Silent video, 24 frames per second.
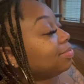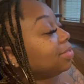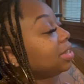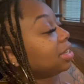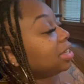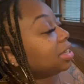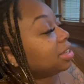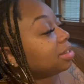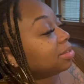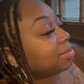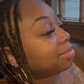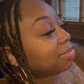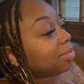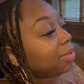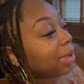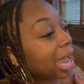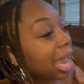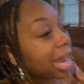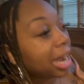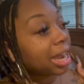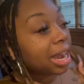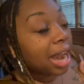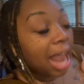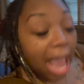We, uh, we
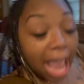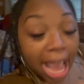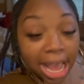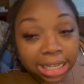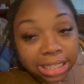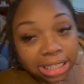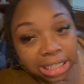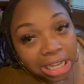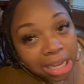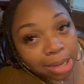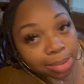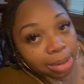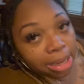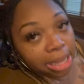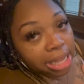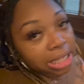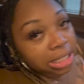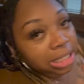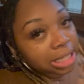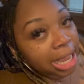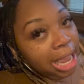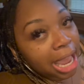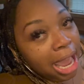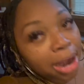got in the hot tub
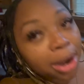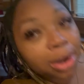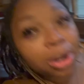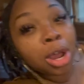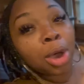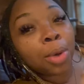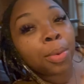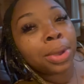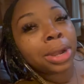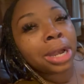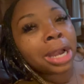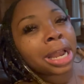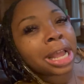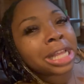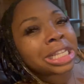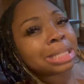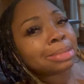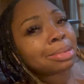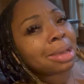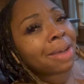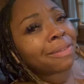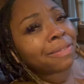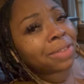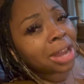last night. I don't know when the last
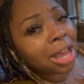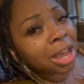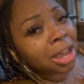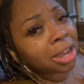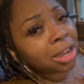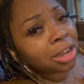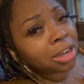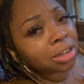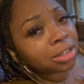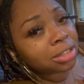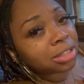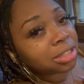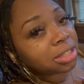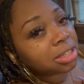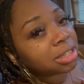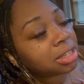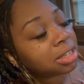time I vlogged.